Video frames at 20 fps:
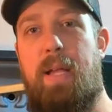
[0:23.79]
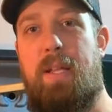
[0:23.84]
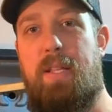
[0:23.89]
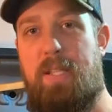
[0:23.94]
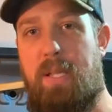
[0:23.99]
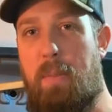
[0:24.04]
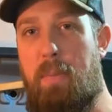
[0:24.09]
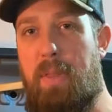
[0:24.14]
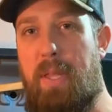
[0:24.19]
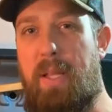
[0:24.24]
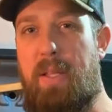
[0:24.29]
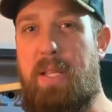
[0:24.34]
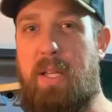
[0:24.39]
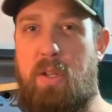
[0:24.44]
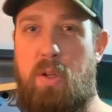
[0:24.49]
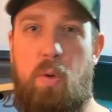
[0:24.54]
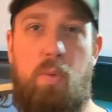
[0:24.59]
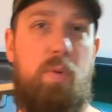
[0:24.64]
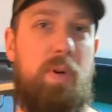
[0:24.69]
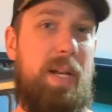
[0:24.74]
some things
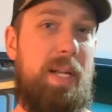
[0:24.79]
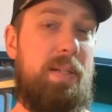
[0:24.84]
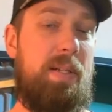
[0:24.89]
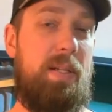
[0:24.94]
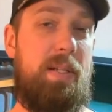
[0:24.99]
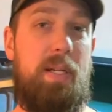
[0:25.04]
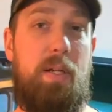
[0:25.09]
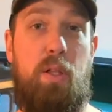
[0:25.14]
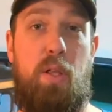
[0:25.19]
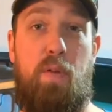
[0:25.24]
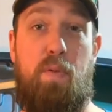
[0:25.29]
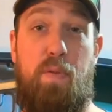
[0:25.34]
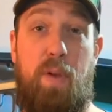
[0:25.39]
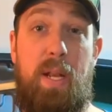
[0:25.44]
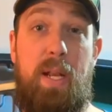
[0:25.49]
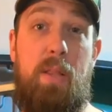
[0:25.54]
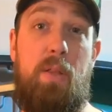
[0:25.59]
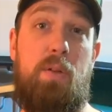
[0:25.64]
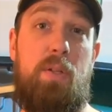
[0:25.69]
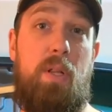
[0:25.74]
that don't necessarily
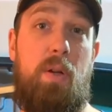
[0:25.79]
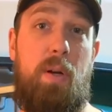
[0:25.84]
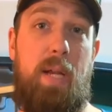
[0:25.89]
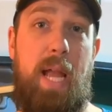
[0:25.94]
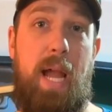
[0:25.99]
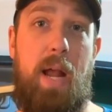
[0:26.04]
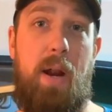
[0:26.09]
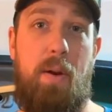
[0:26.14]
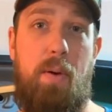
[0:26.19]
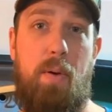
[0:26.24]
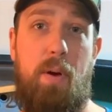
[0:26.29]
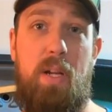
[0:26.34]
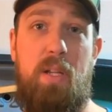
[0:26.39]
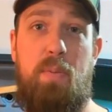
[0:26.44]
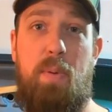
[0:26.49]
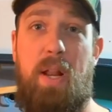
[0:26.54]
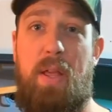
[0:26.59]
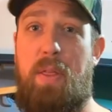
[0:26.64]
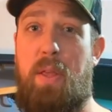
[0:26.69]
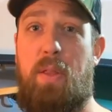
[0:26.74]
fit in those other categories,
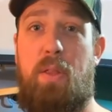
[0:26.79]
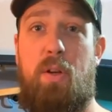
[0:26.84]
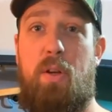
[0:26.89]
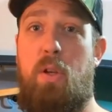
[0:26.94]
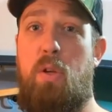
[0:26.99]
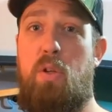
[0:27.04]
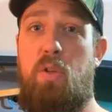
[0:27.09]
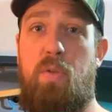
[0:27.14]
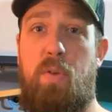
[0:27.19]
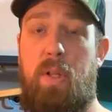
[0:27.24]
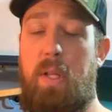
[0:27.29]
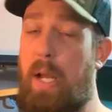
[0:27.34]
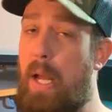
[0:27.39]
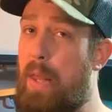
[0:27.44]
but I think they're useful.